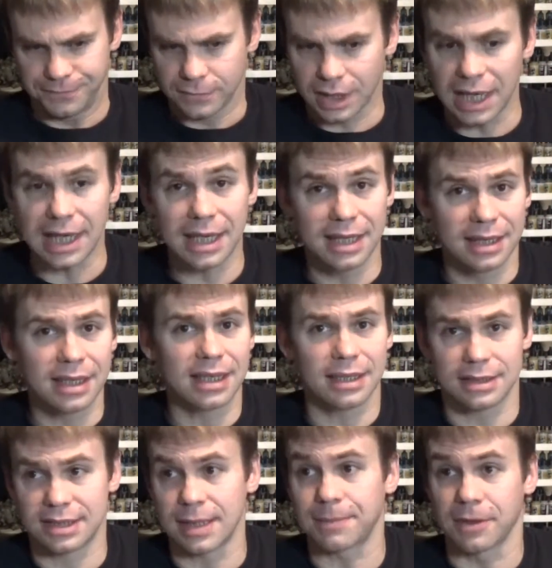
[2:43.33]

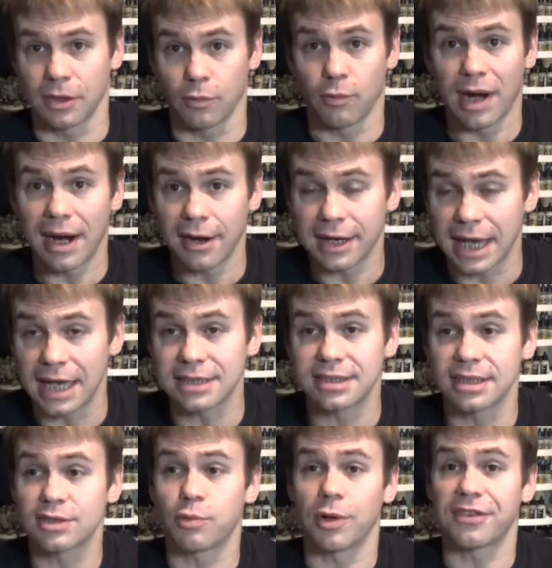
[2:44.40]
Except in the rare
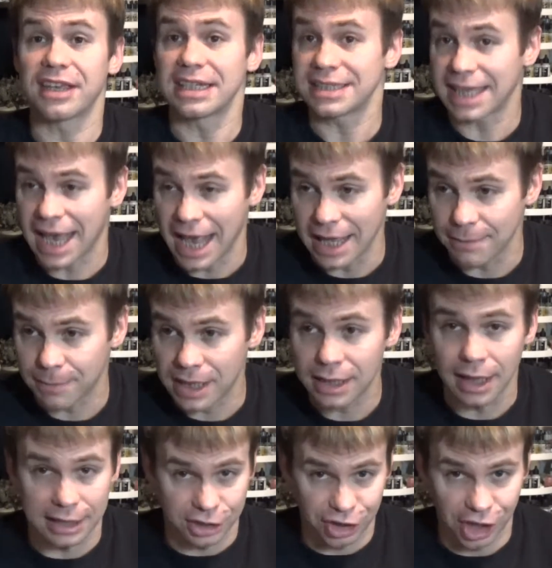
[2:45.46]
cases where things can't be,
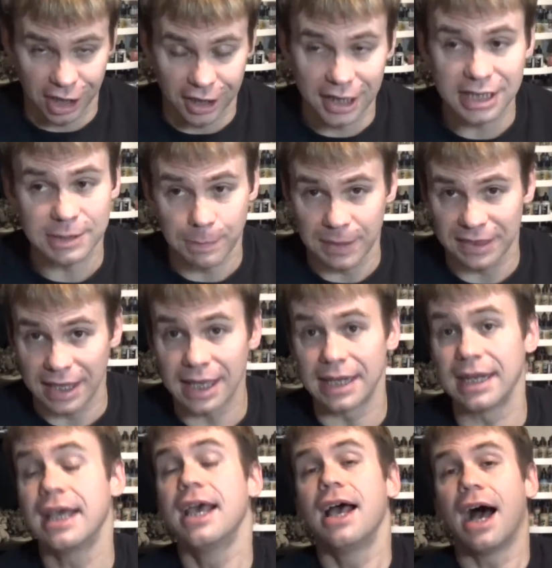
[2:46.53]
like chariots, but
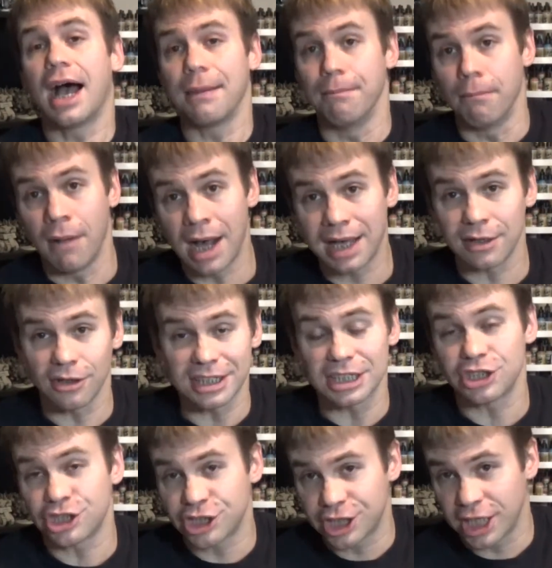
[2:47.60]
then I model
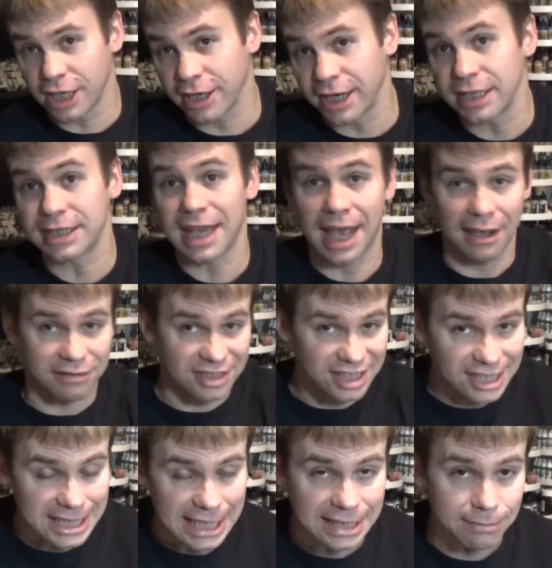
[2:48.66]
each chariot to have
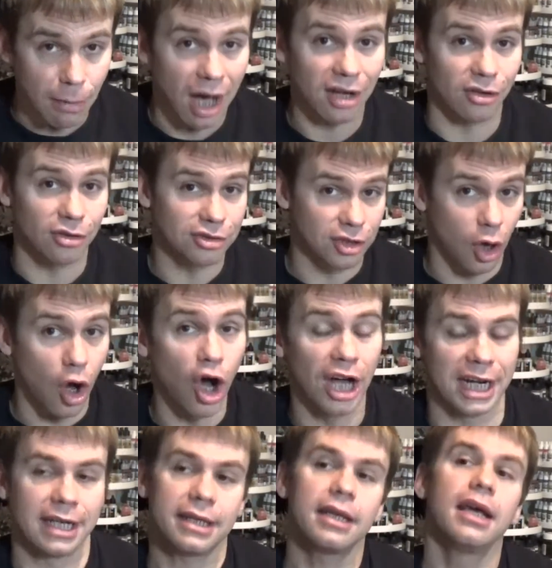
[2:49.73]
6 models on
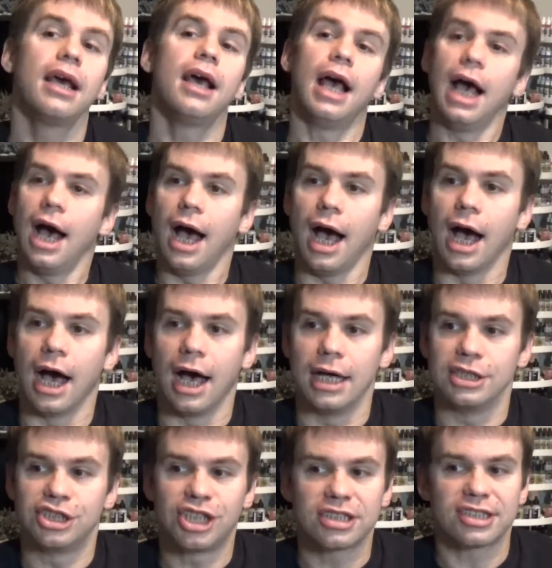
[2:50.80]

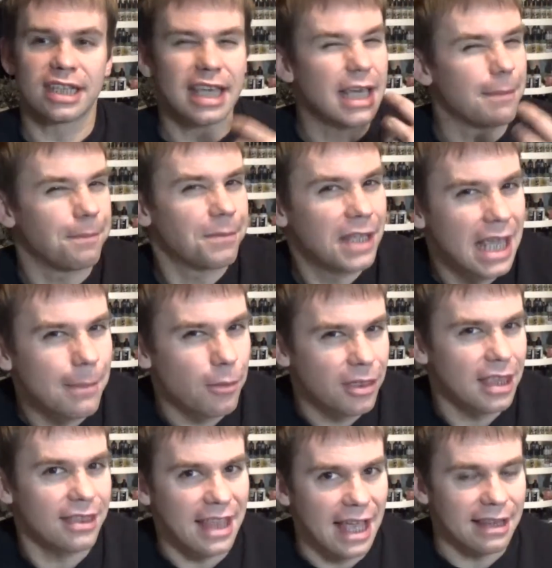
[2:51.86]
it. Just to keep
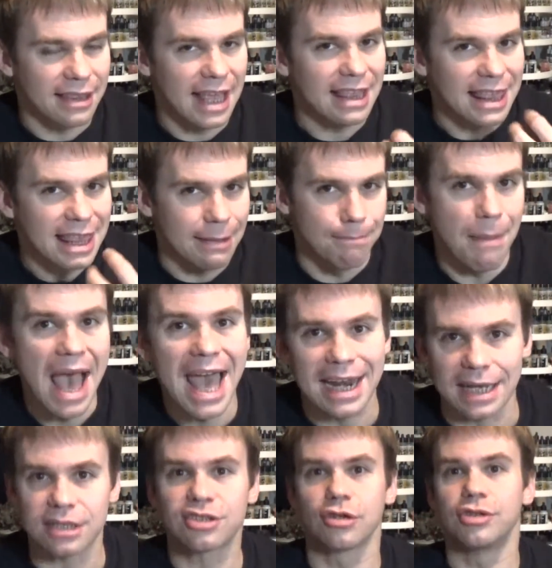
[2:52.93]
within that
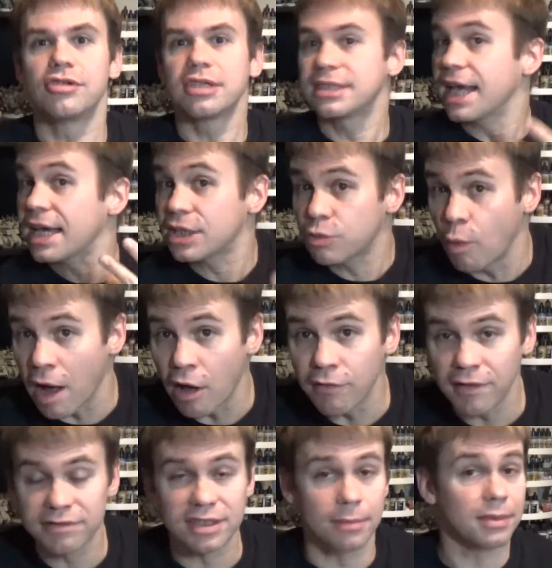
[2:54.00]
thematic. So you could take 12
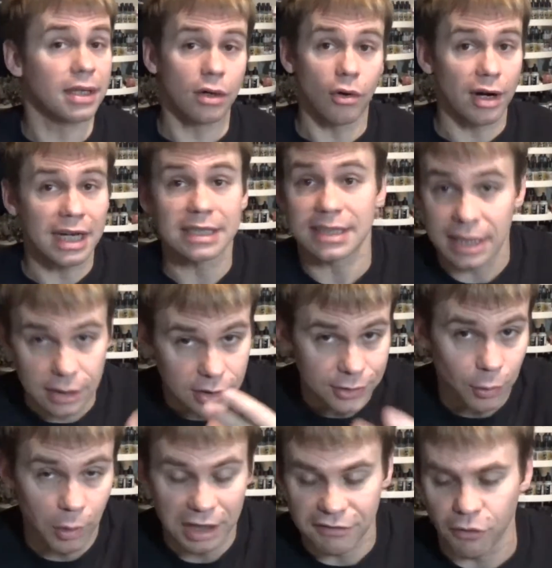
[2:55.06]
of something, or 18 or
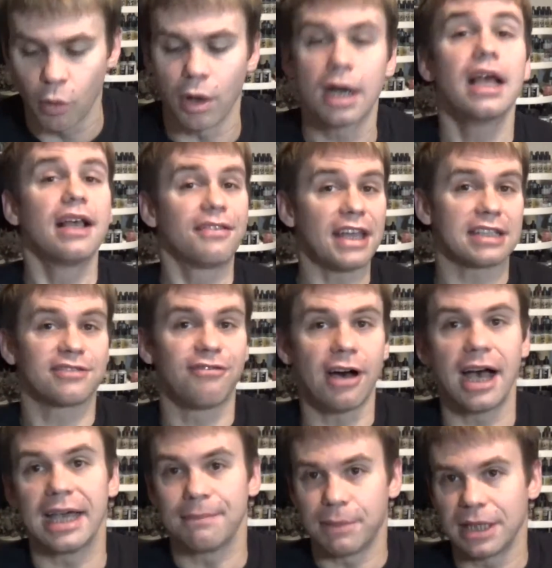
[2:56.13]
24, that's
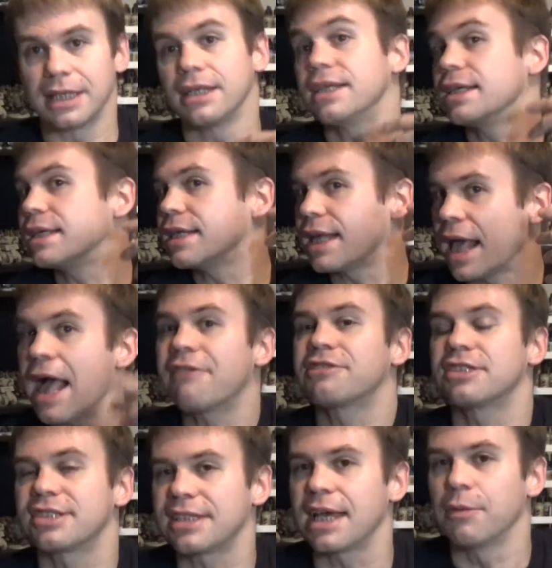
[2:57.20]
fine, but it has
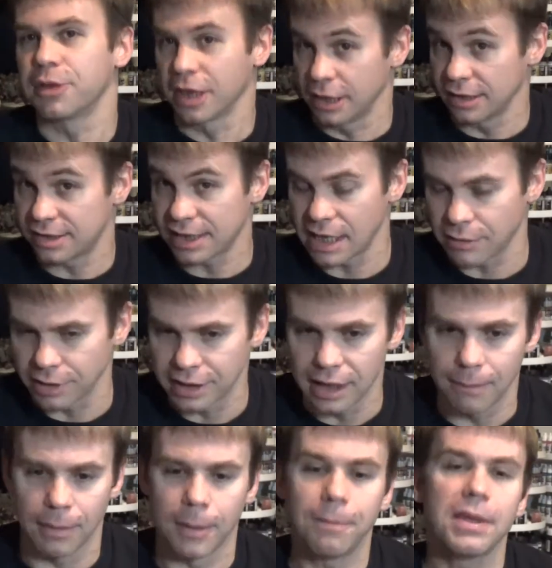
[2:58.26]
to stay within the sacred
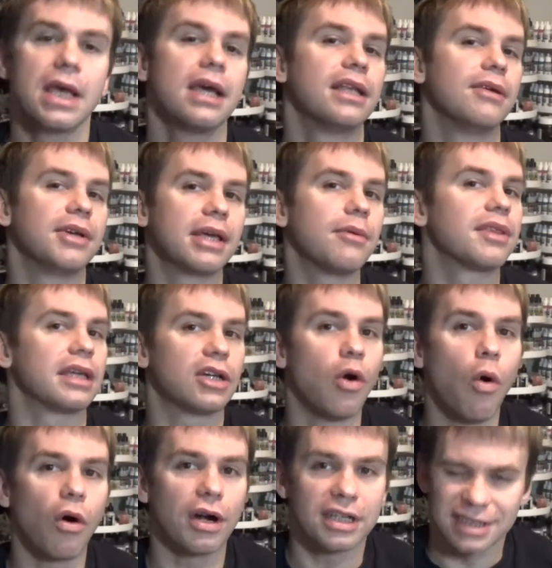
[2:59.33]
number. You know, you get within
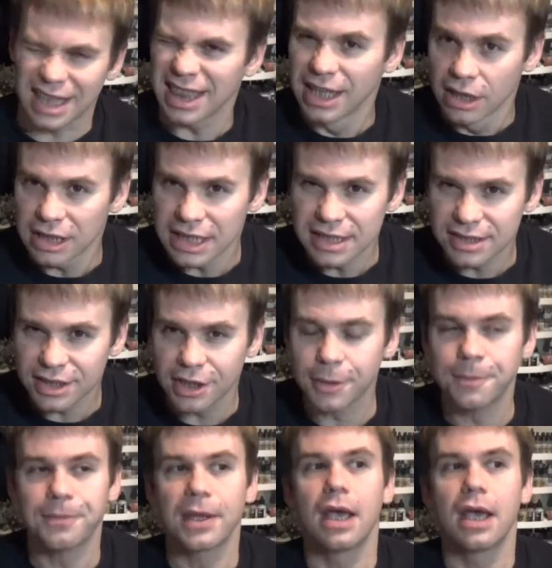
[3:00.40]
Khorne, it's a little easier.